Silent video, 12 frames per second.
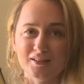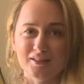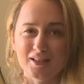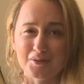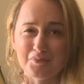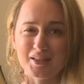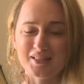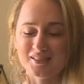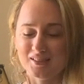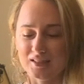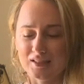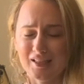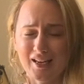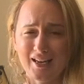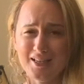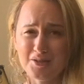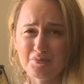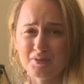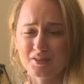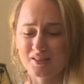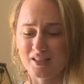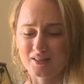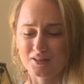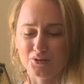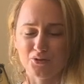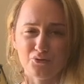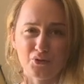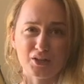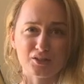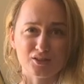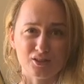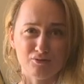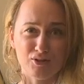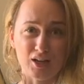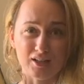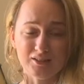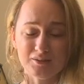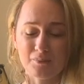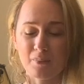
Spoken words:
that means that 80% that your fingers are flat